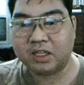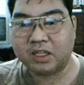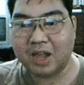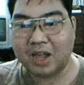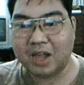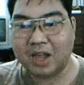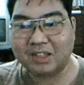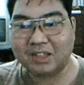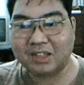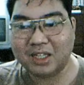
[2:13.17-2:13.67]

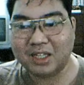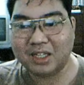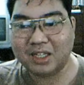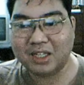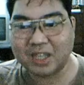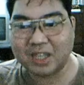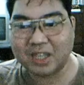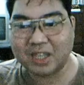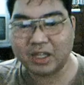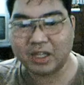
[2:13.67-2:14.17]

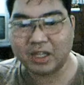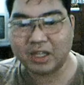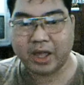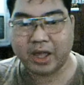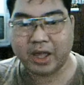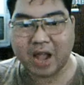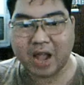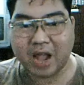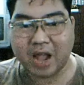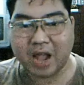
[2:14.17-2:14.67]
ICD-10
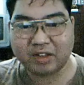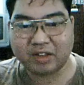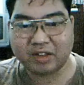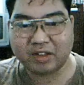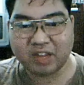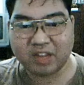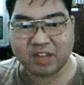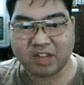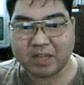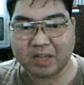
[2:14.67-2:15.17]
adds the
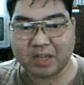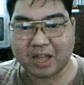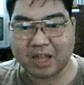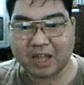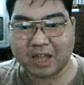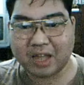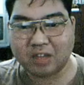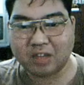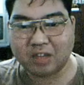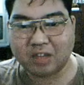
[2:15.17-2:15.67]
statement that
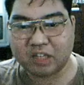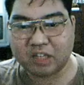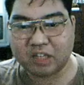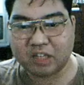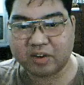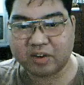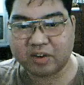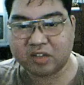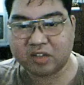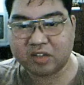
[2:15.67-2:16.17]
isolated
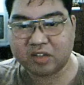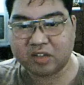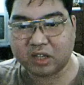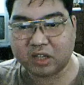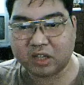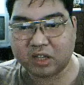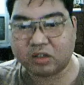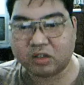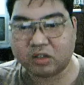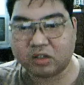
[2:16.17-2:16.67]
special
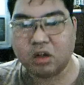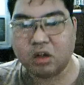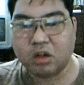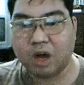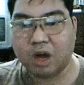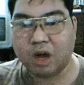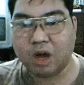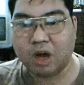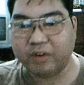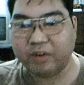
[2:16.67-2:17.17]
skills,
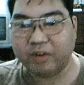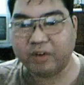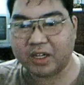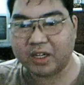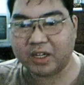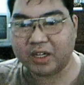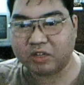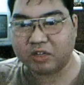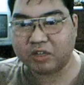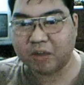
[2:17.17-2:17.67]
often
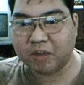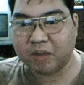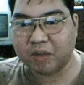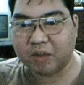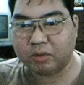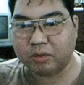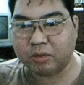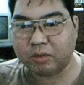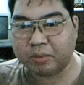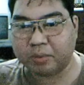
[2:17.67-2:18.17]
related to
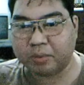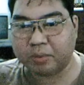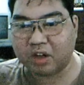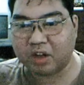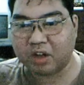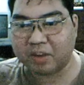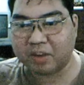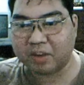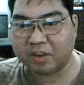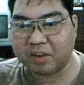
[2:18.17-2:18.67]
abnormal
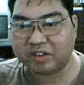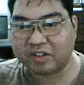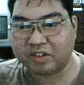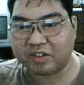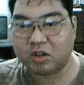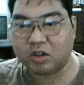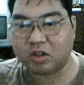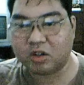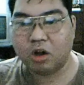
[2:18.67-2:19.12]
preoccupations,